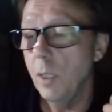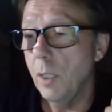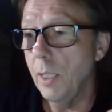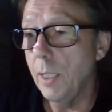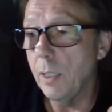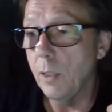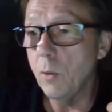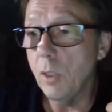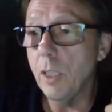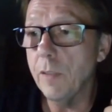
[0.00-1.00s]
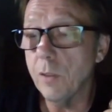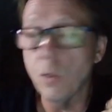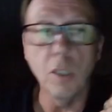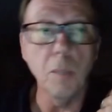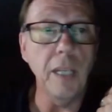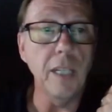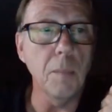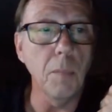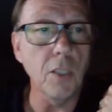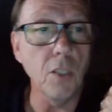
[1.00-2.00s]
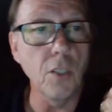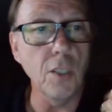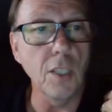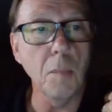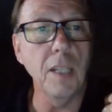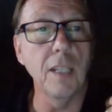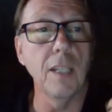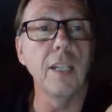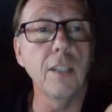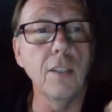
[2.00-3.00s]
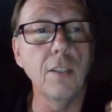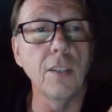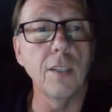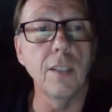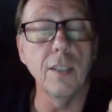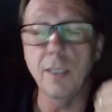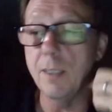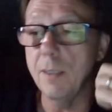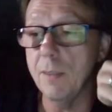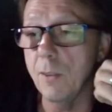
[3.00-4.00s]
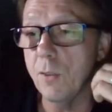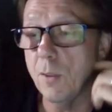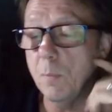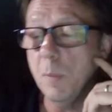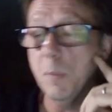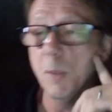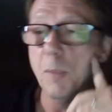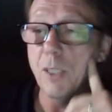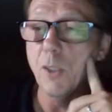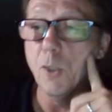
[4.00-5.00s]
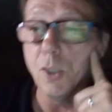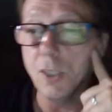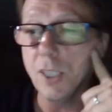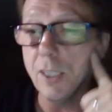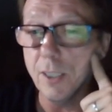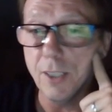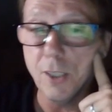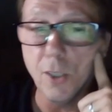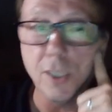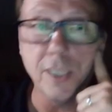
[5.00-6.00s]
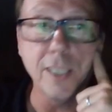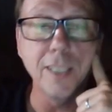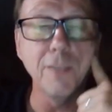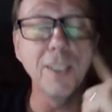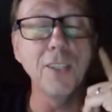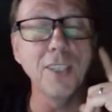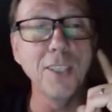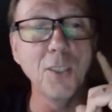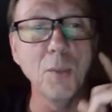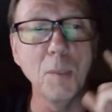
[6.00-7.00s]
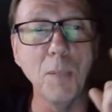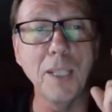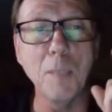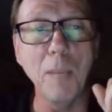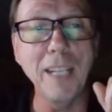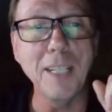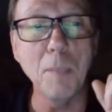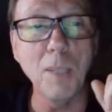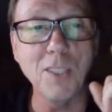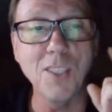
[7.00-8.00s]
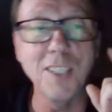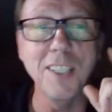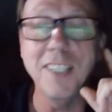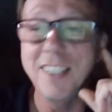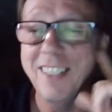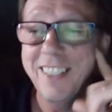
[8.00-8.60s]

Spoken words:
Looked after all of the bendy buses that came into London. Lots of people being, oh dear God, he didn't have anything to do with the bloody bendy buses, did he?